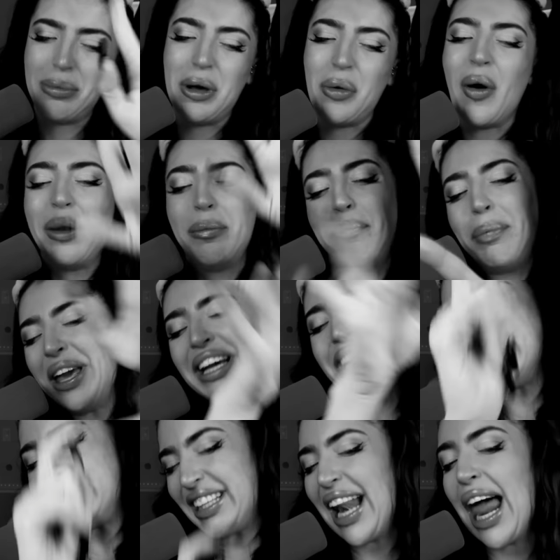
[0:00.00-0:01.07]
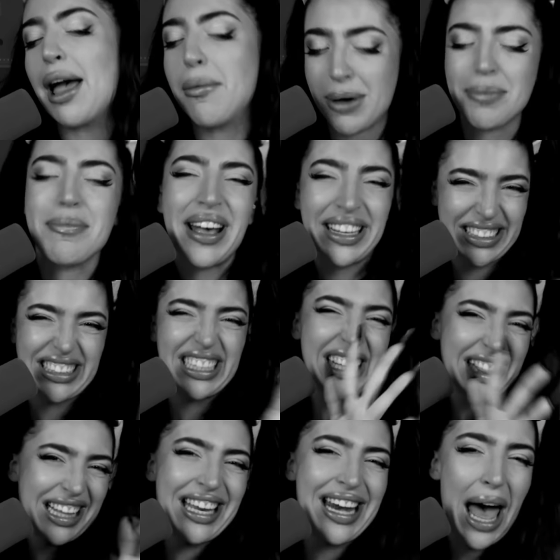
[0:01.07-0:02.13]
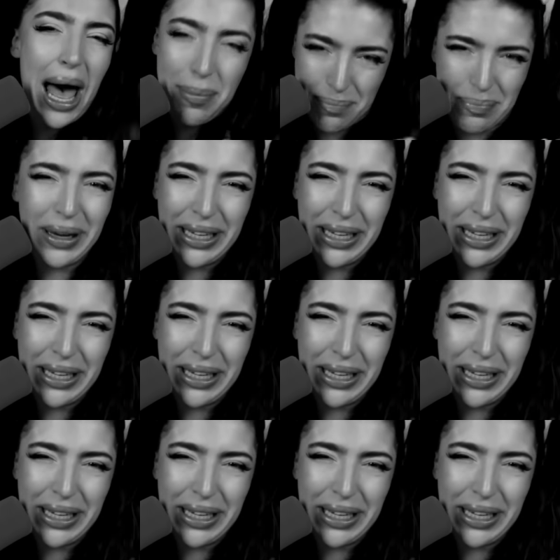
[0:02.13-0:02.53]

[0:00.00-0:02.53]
be one pink slimy mess to clean up.